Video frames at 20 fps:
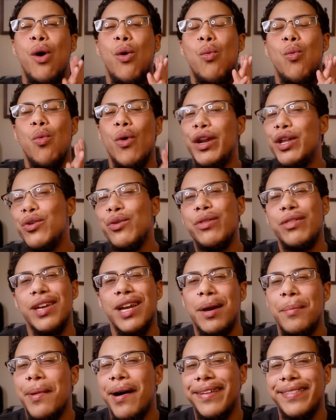What do you
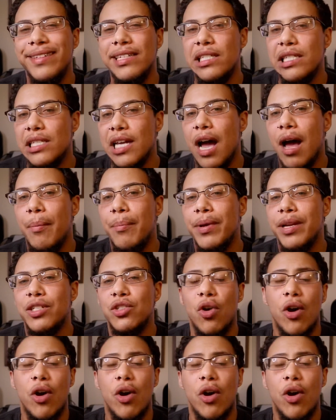think about these topics?